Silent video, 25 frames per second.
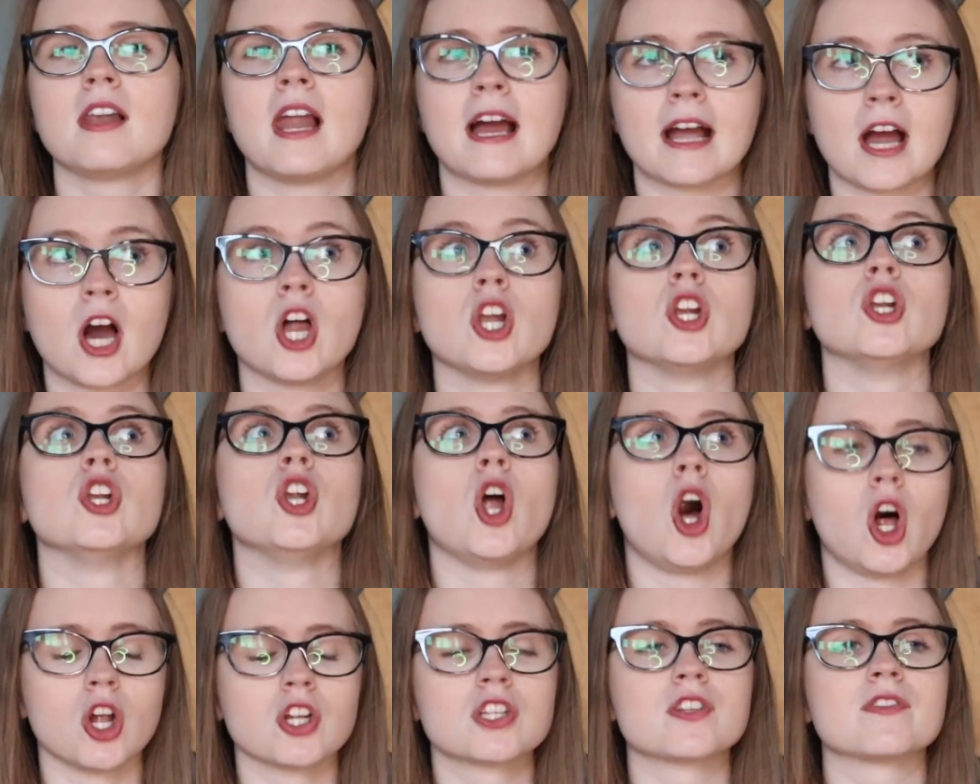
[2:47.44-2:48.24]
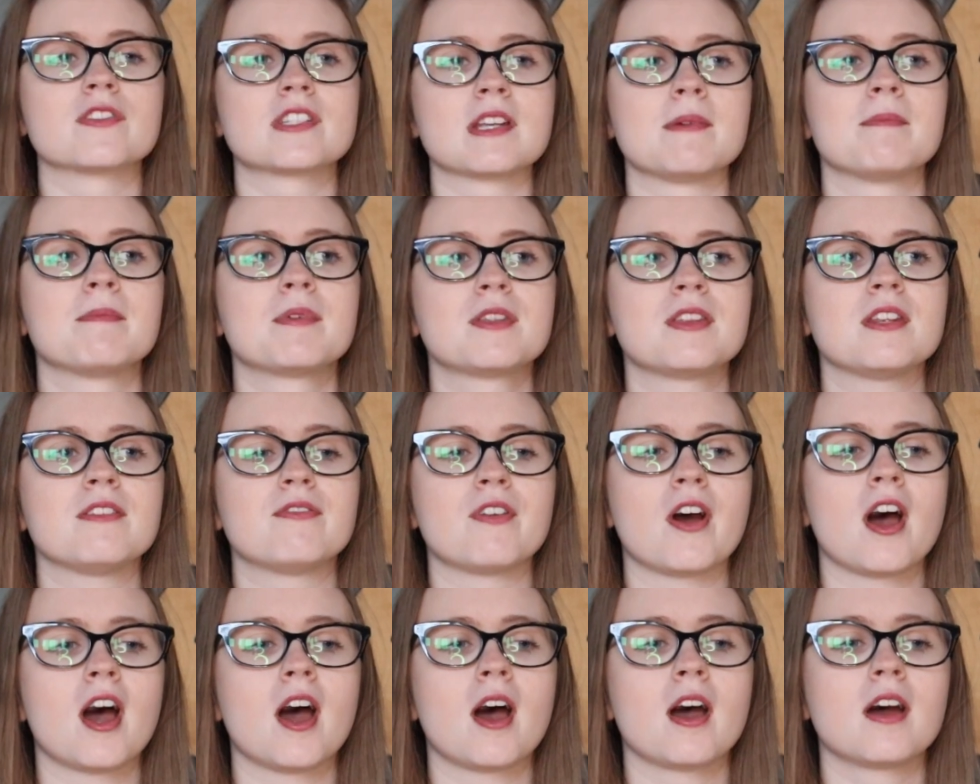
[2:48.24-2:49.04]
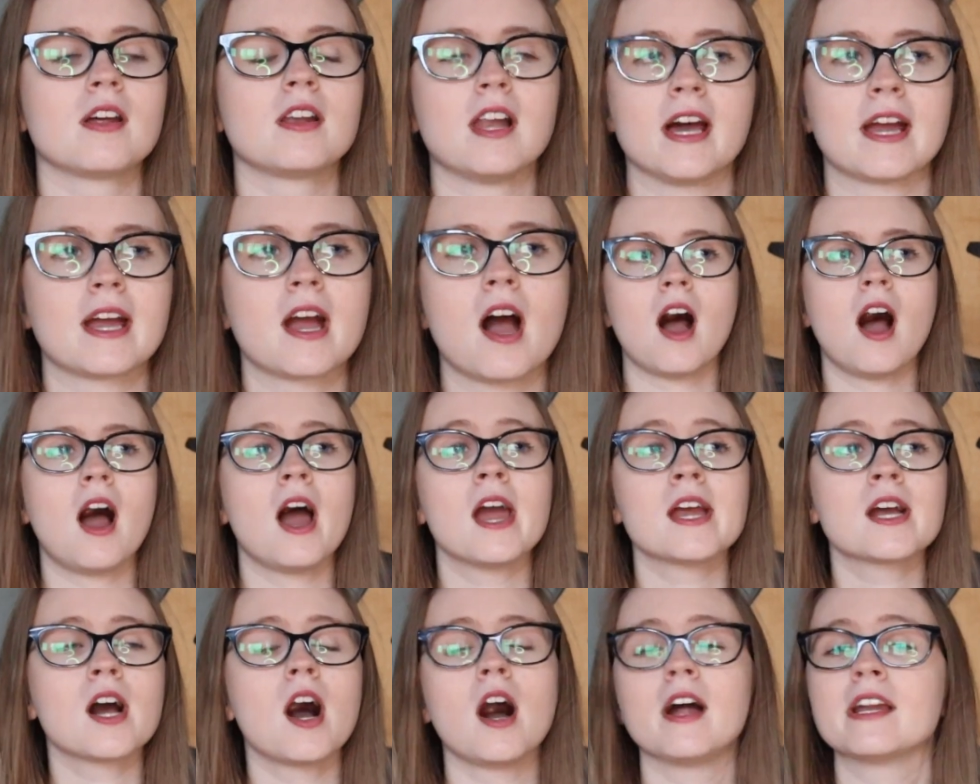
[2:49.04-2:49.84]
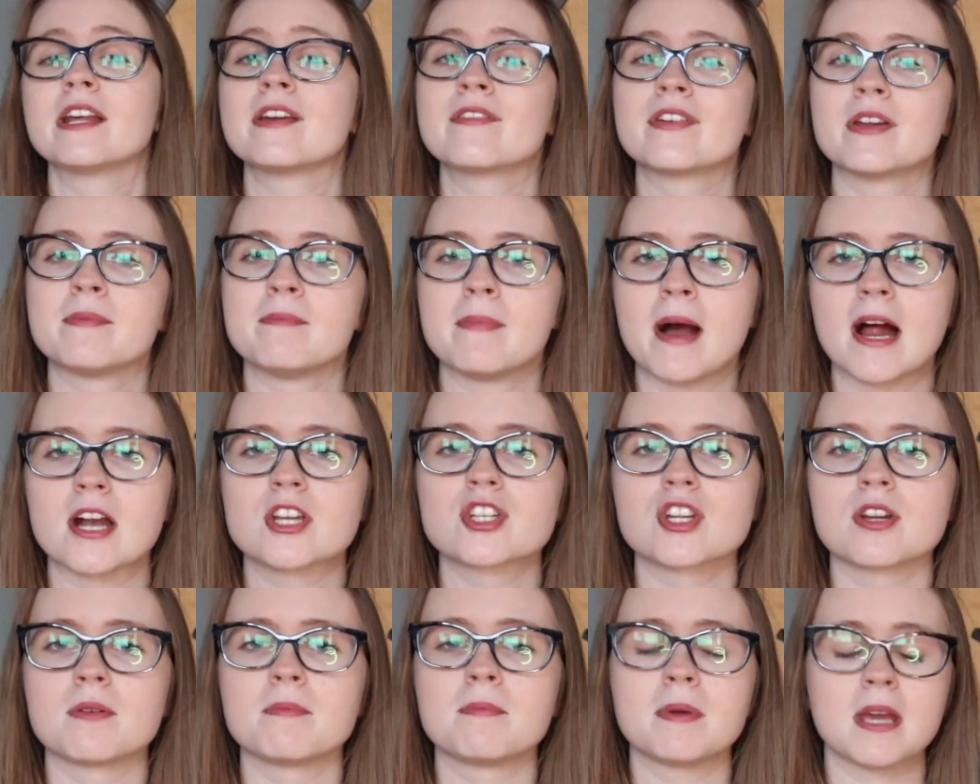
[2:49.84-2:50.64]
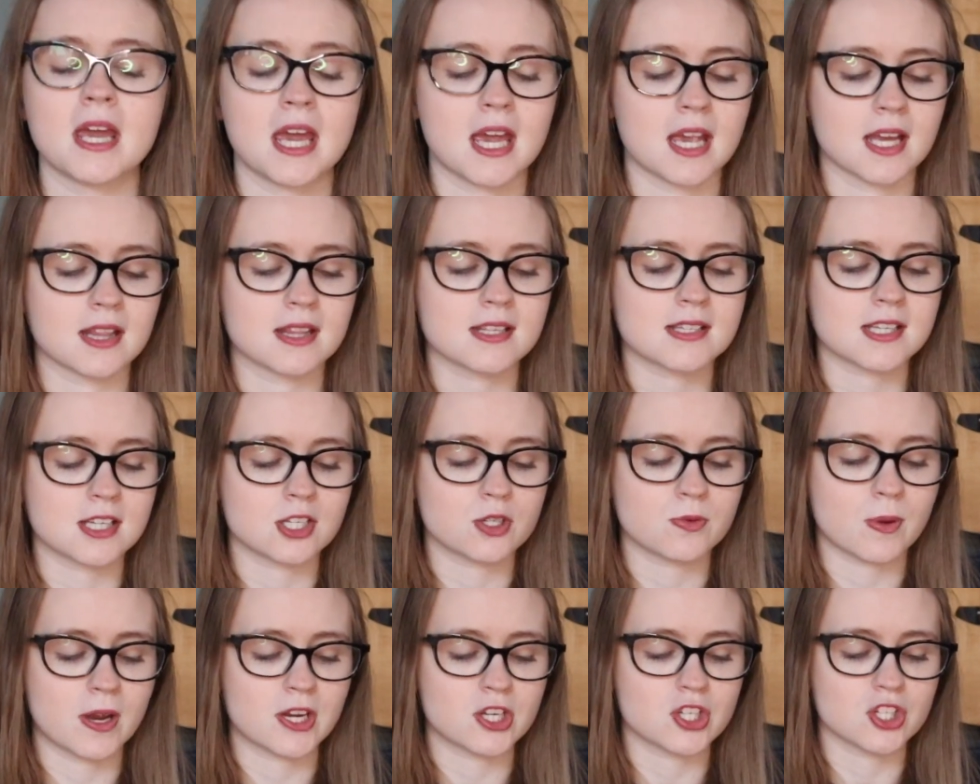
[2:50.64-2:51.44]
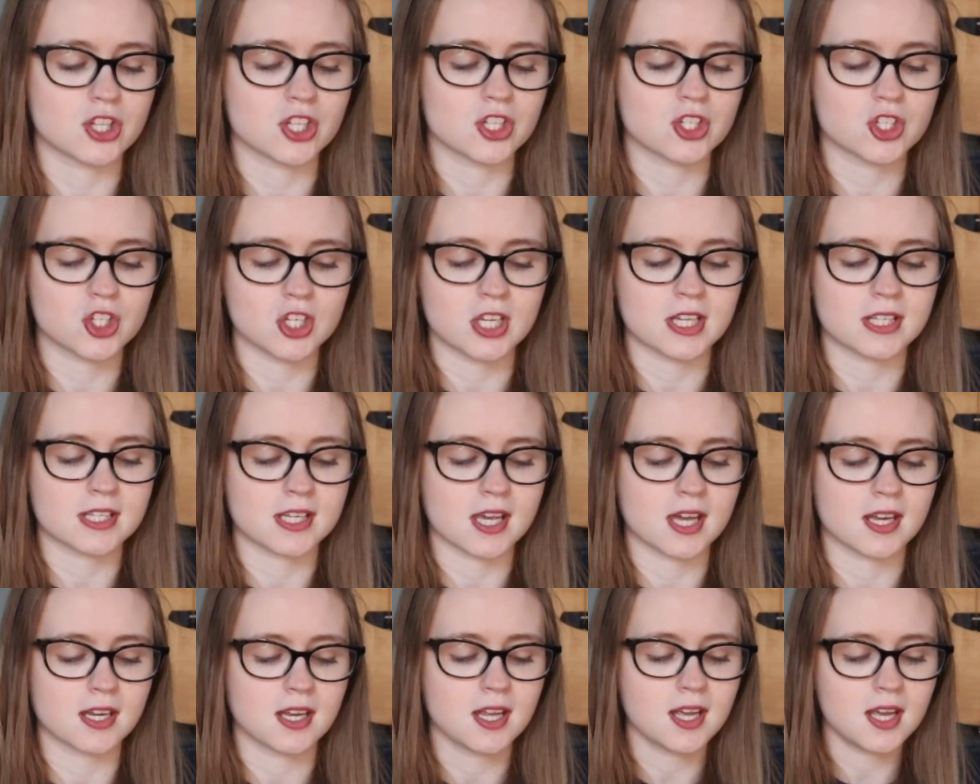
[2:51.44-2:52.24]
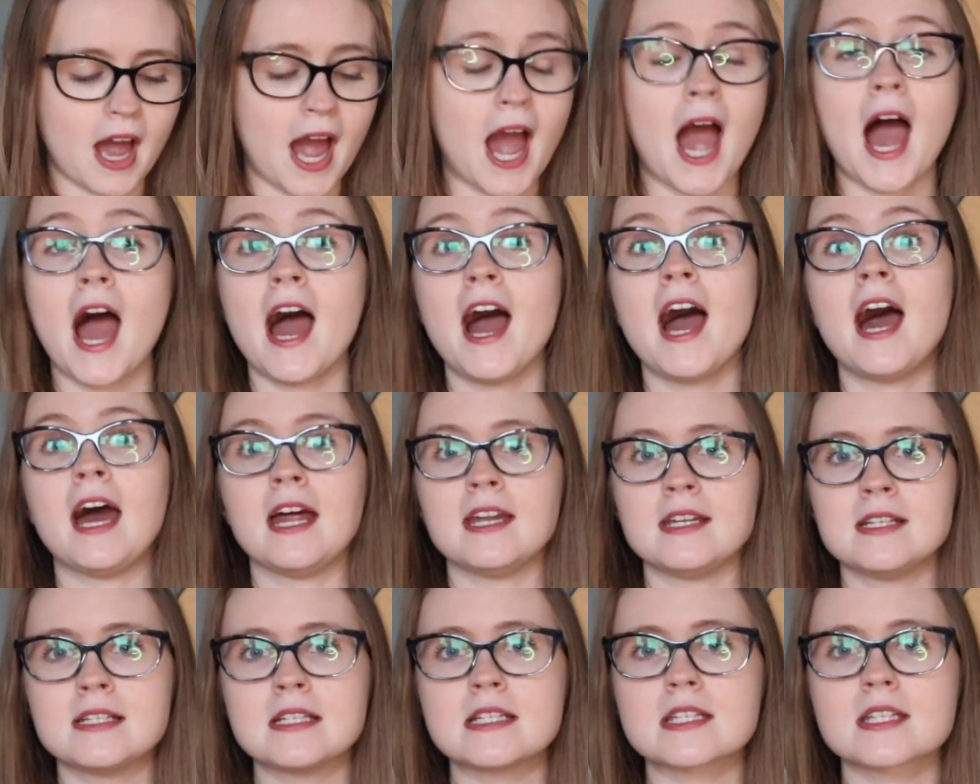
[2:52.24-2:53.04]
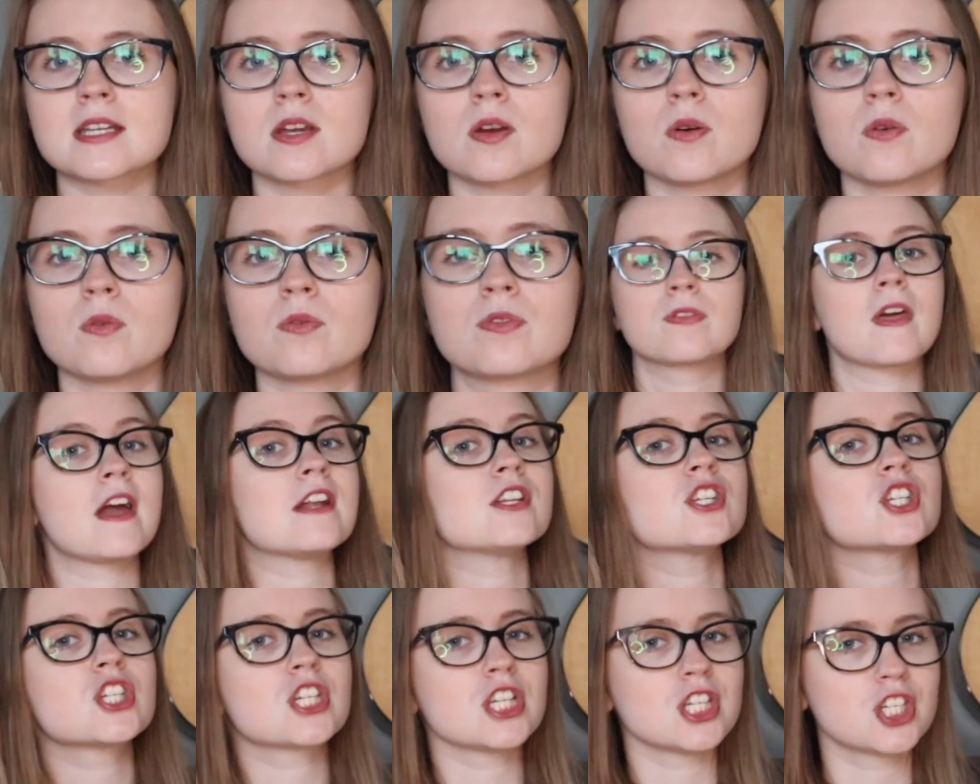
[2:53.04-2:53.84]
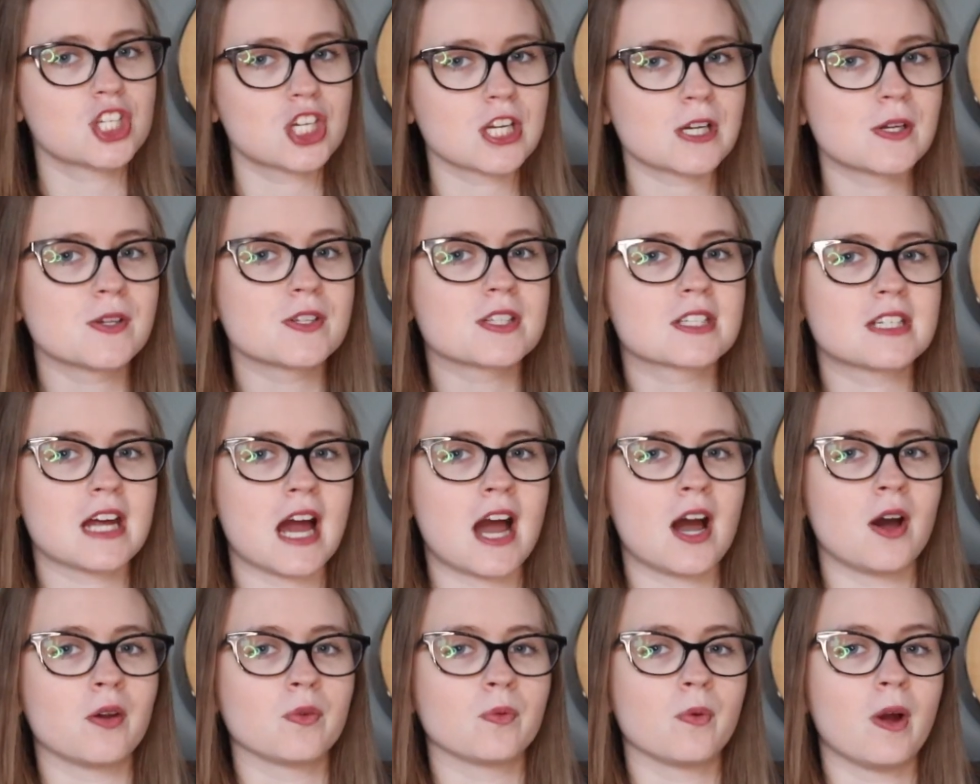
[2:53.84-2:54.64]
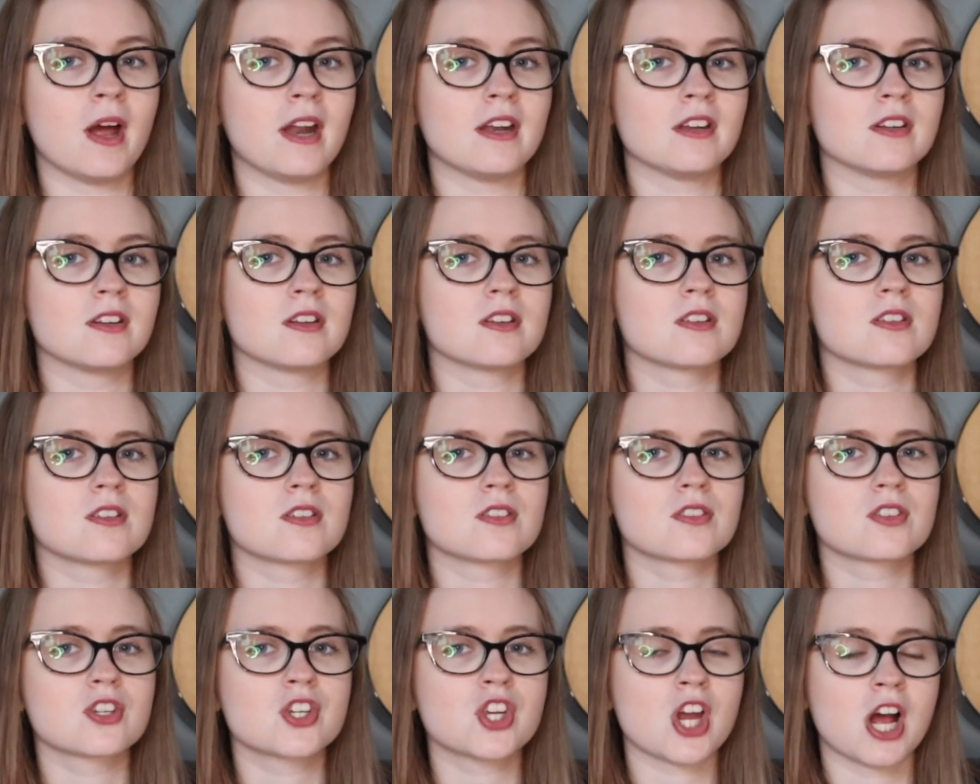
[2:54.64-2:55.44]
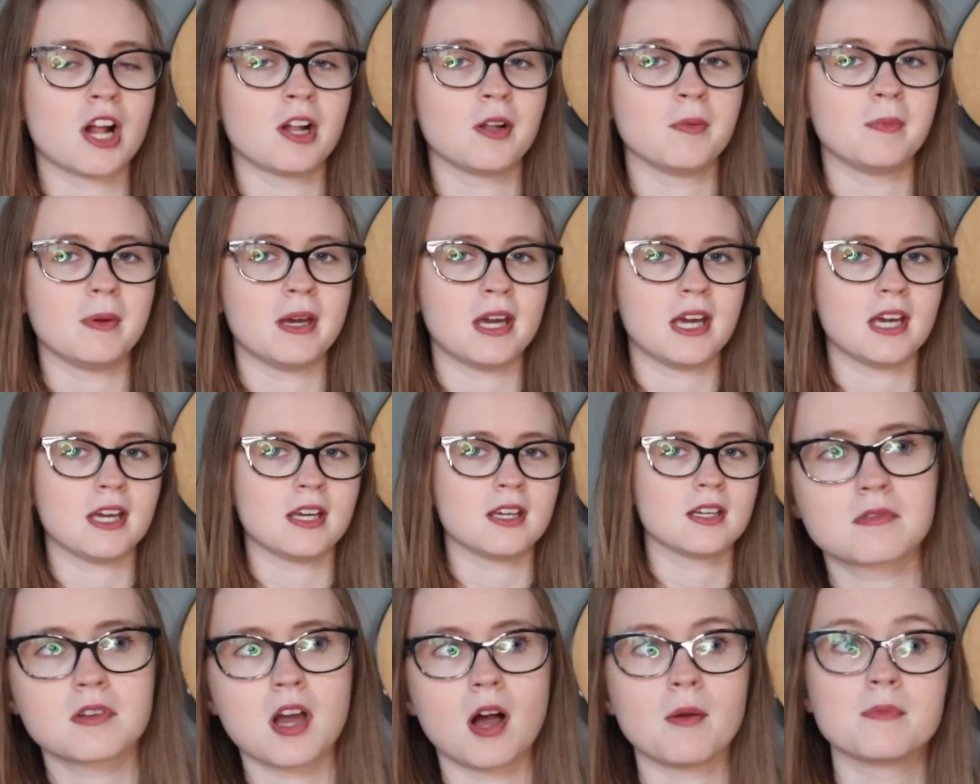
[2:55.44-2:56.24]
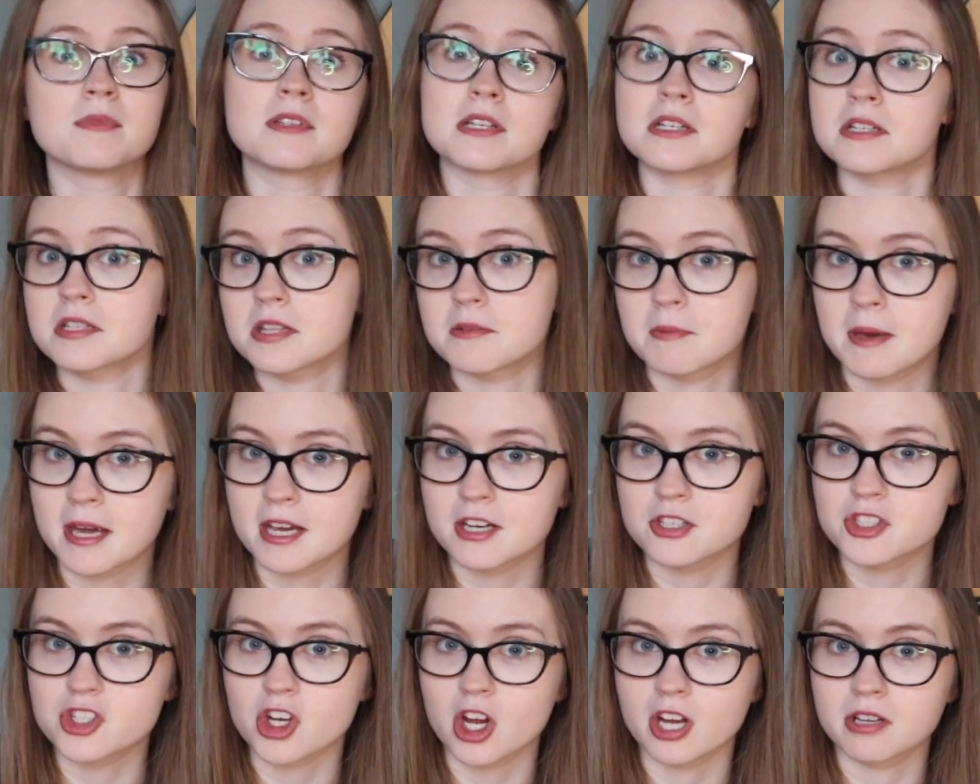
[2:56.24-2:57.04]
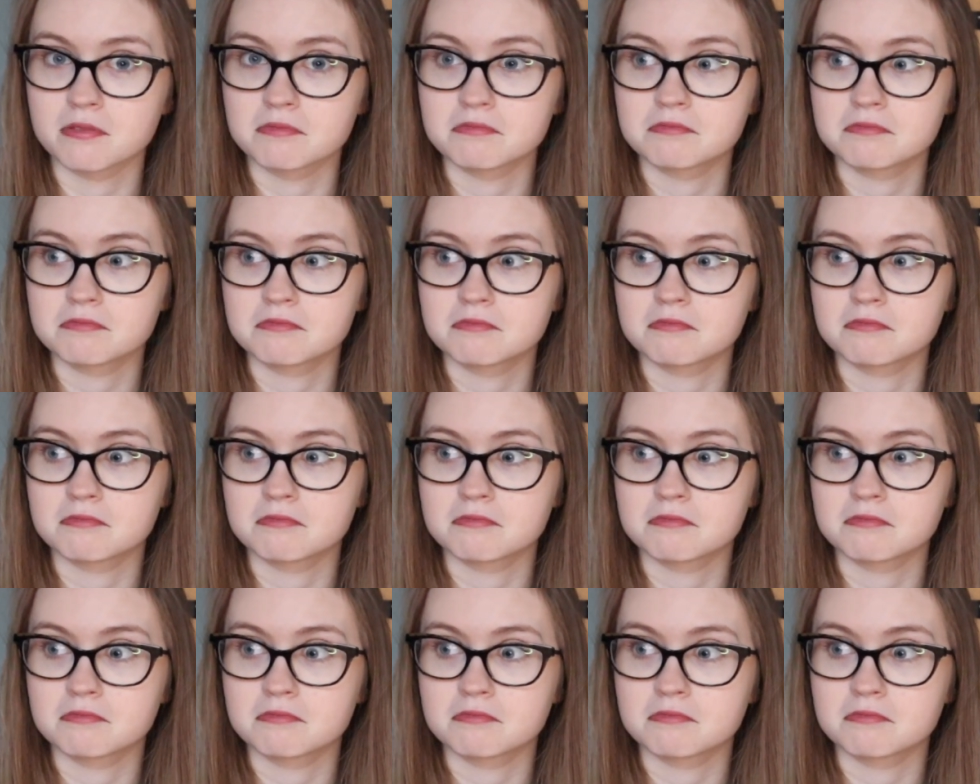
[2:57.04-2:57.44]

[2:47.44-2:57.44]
Like a lot of sympathy for her. Like I can't even imagine being in the situation that she is in. And then she chills down when Shelby comes into the picture,